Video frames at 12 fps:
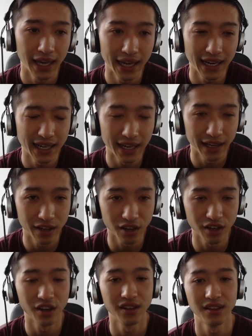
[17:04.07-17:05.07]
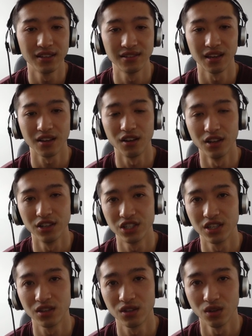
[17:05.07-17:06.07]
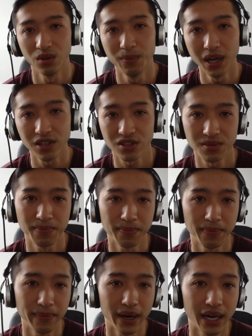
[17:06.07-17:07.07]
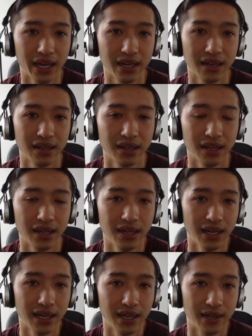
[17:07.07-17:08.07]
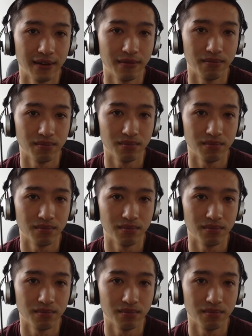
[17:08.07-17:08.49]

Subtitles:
I don't know this technology too much, but I